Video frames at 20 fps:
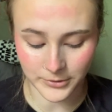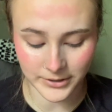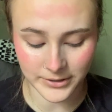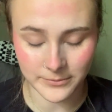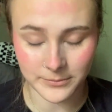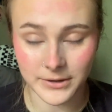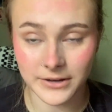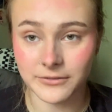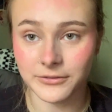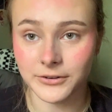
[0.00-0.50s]

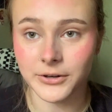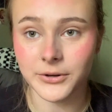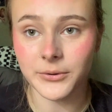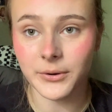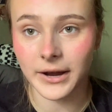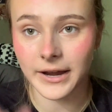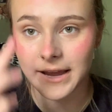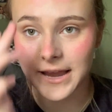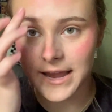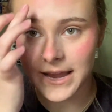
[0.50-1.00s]
me for who
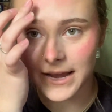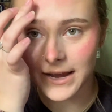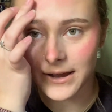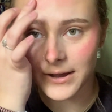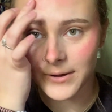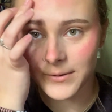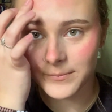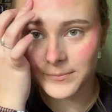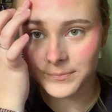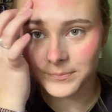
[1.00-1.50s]
I
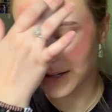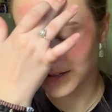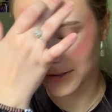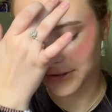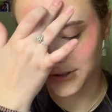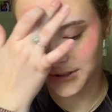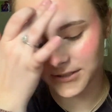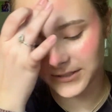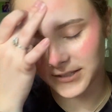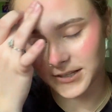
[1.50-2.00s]
am, and
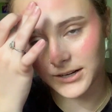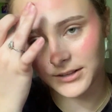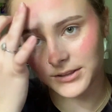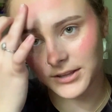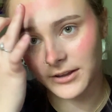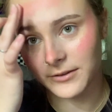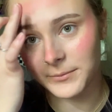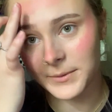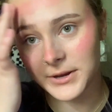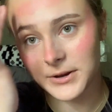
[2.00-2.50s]
she's gonna
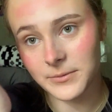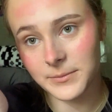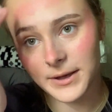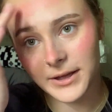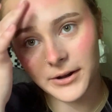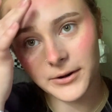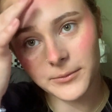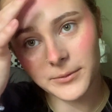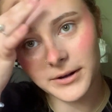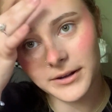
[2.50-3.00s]
love me no
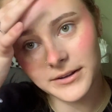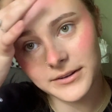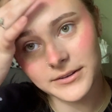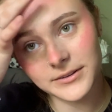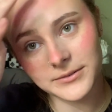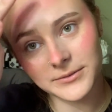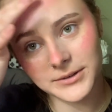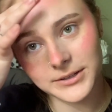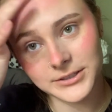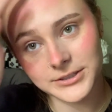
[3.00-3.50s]
matter what,
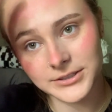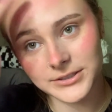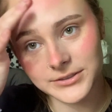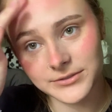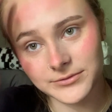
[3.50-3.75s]
which is,